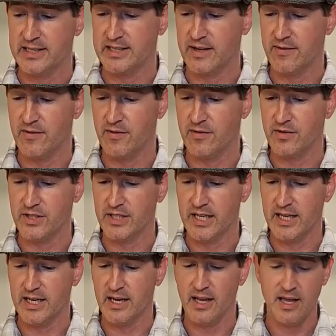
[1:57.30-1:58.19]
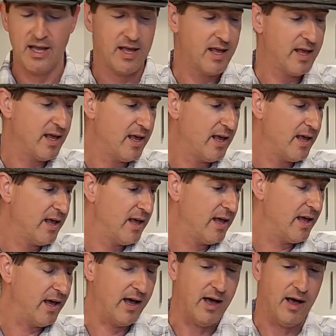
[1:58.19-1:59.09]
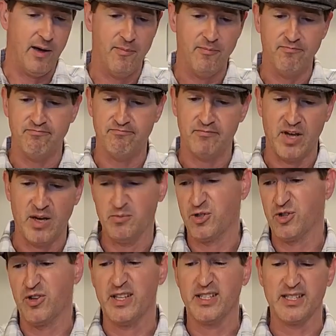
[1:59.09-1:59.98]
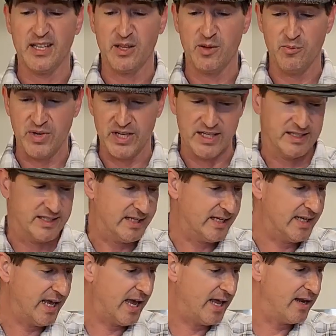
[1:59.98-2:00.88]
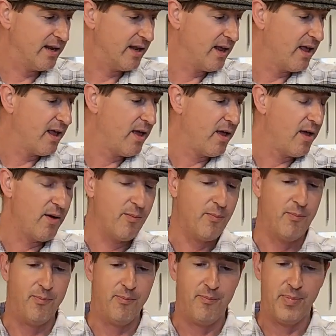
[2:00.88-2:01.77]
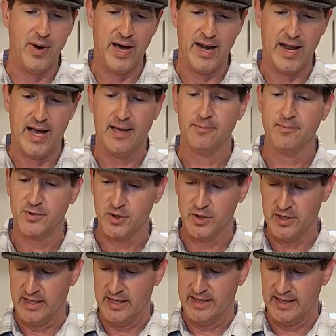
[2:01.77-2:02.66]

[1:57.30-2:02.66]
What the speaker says: I've ever seen. I'm sure that's not the biggest they get. But so you need